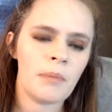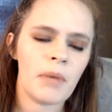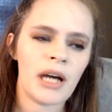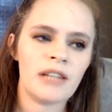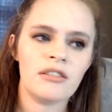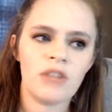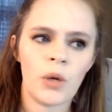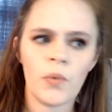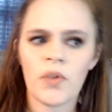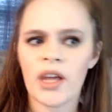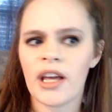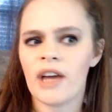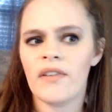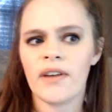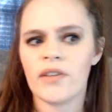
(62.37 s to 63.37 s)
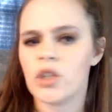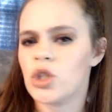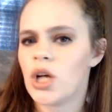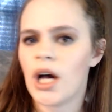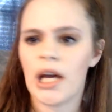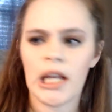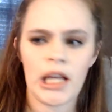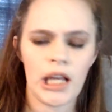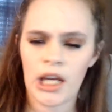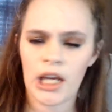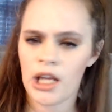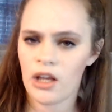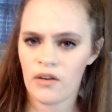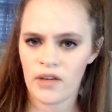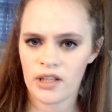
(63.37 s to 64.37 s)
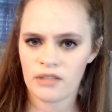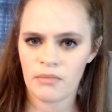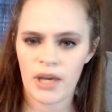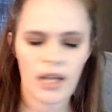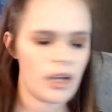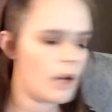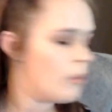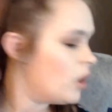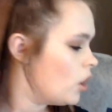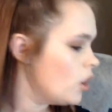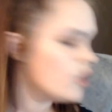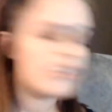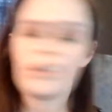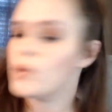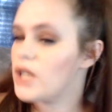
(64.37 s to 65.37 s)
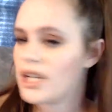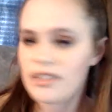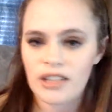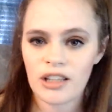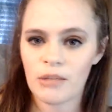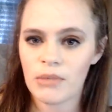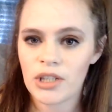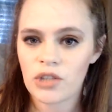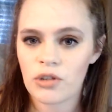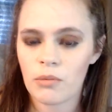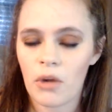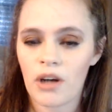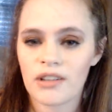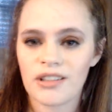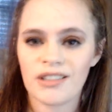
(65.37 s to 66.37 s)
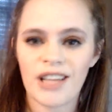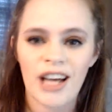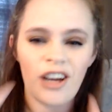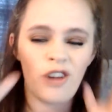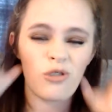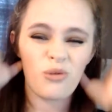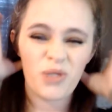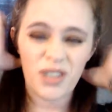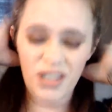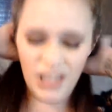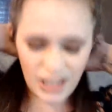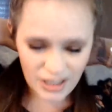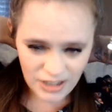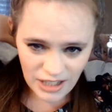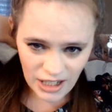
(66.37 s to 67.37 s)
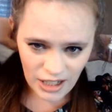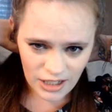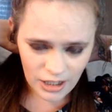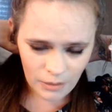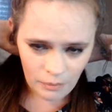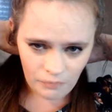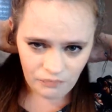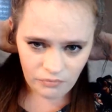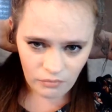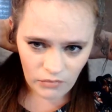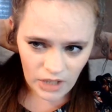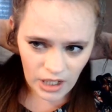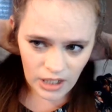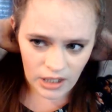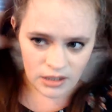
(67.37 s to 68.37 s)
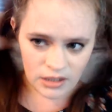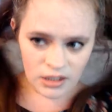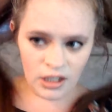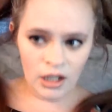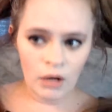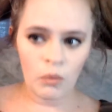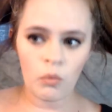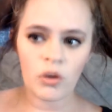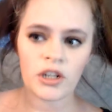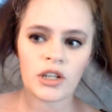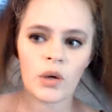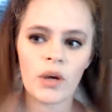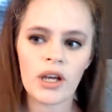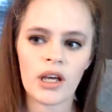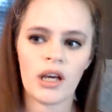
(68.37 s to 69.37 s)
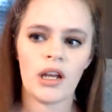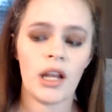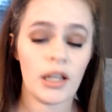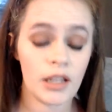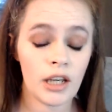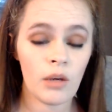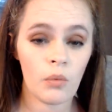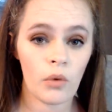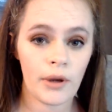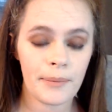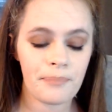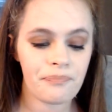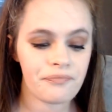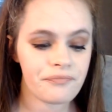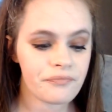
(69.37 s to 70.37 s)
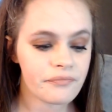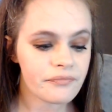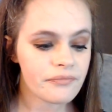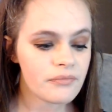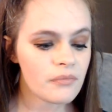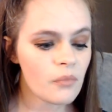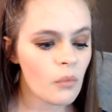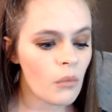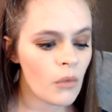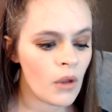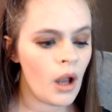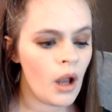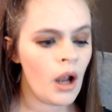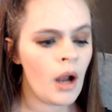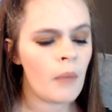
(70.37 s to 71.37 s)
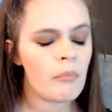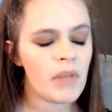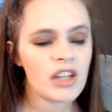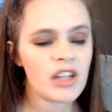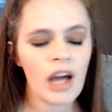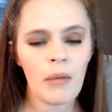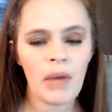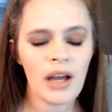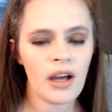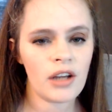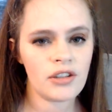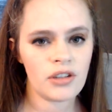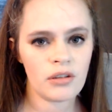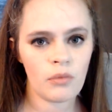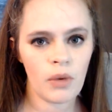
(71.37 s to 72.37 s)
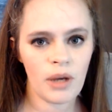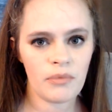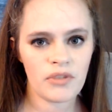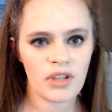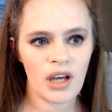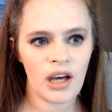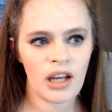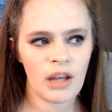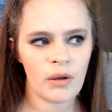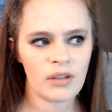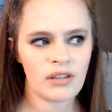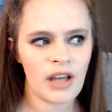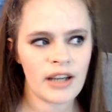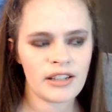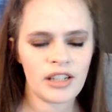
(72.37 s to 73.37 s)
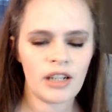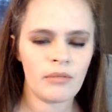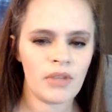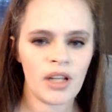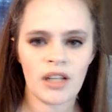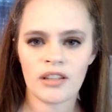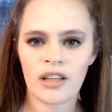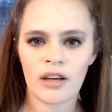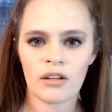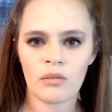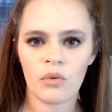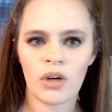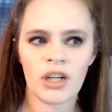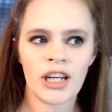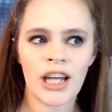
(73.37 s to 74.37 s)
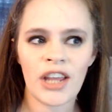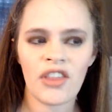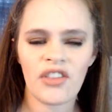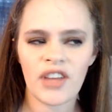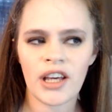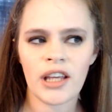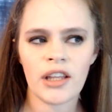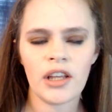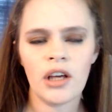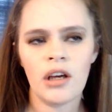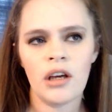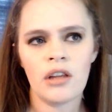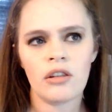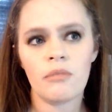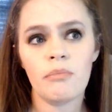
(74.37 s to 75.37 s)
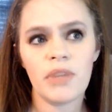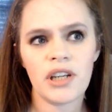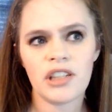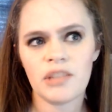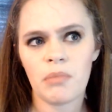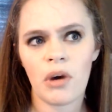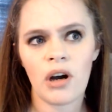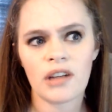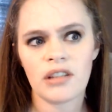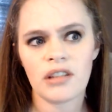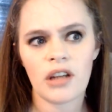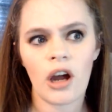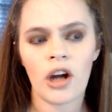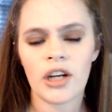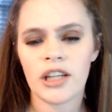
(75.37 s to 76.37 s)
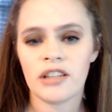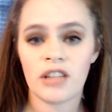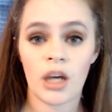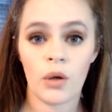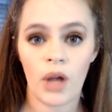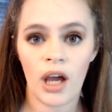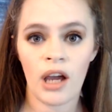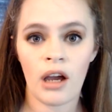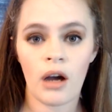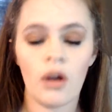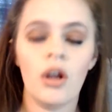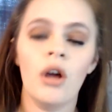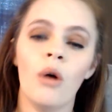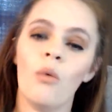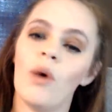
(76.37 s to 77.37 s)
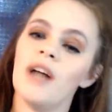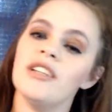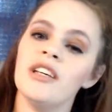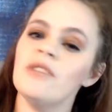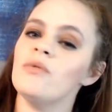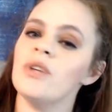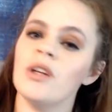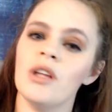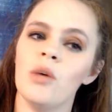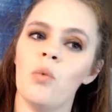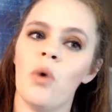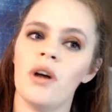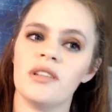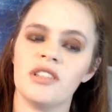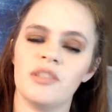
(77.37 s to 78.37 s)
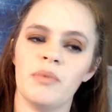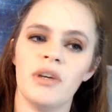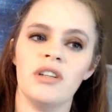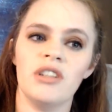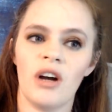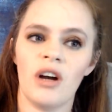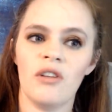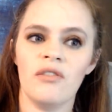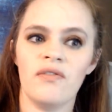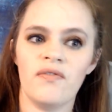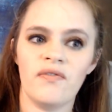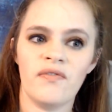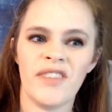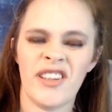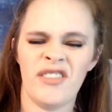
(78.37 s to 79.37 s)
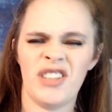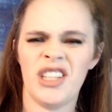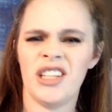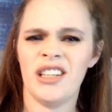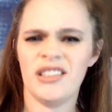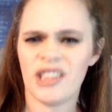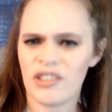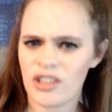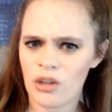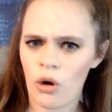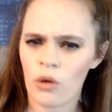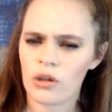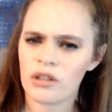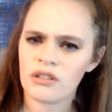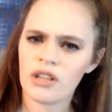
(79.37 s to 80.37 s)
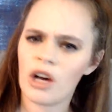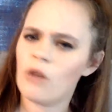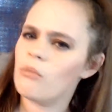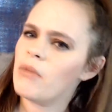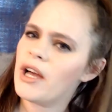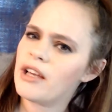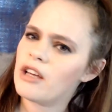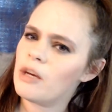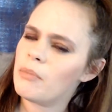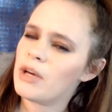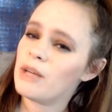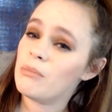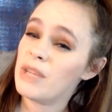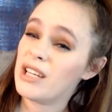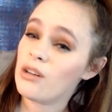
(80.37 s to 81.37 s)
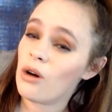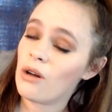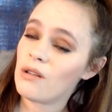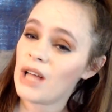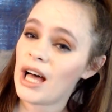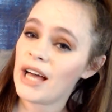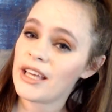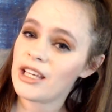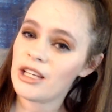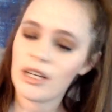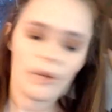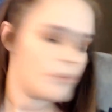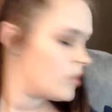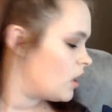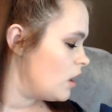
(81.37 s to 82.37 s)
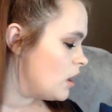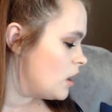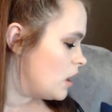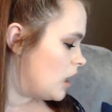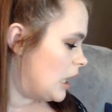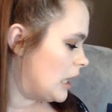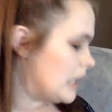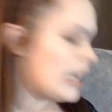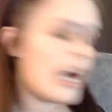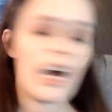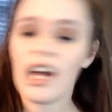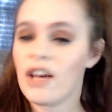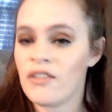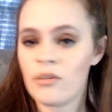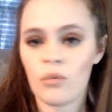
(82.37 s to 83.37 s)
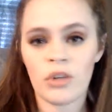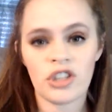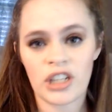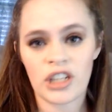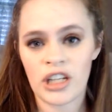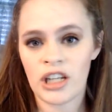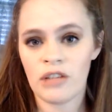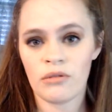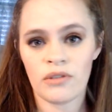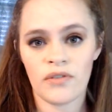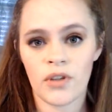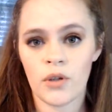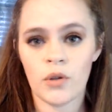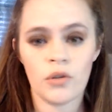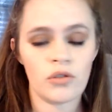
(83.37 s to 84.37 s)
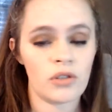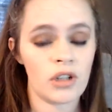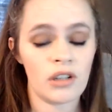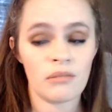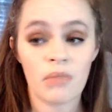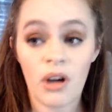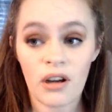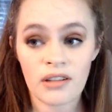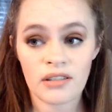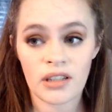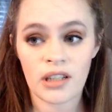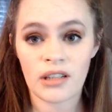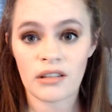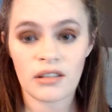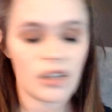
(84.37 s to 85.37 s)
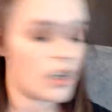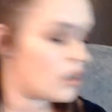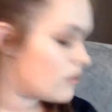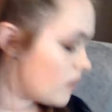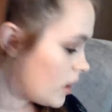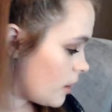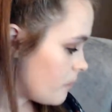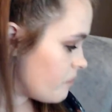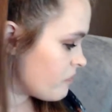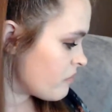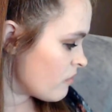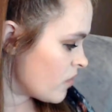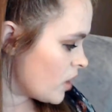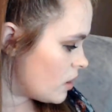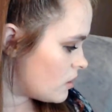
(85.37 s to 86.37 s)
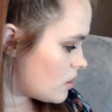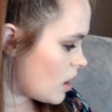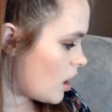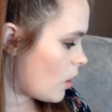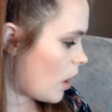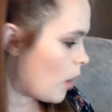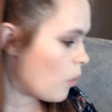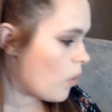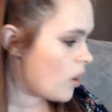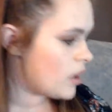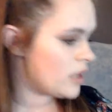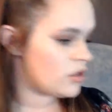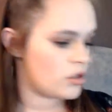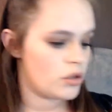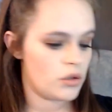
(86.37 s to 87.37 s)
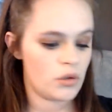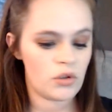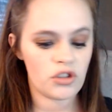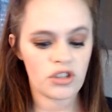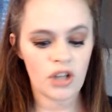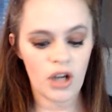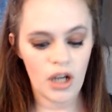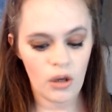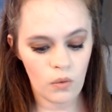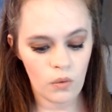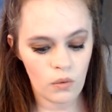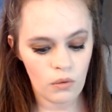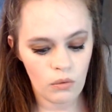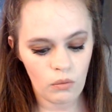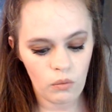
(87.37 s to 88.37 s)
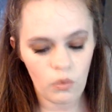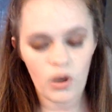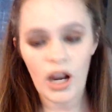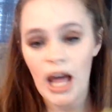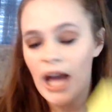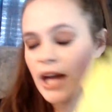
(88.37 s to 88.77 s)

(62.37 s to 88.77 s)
I don't think I've ever tried any of his makeup. So when I seen the mystery boxes, I got really excited and wanted to go ahead and get one. By the time I got to the website, it was like 10 minutes after one, and I think the biggest box had already sold out. I didn't really want to spend, $50, $70 on makeup and me not like it. And I haven't watched any reviews or unboxings of it. So I wanted to show what I